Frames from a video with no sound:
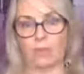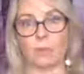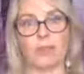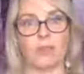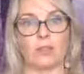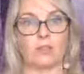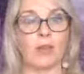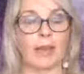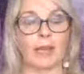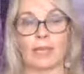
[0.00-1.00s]
whether you're
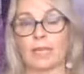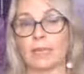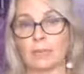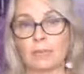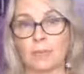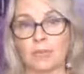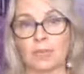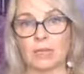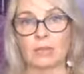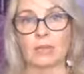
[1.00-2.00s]
trying to heal something
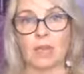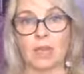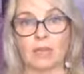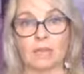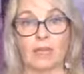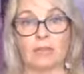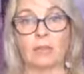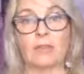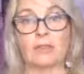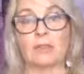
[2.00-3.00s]
in your life, an
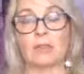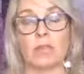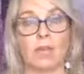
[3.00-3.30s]
illness,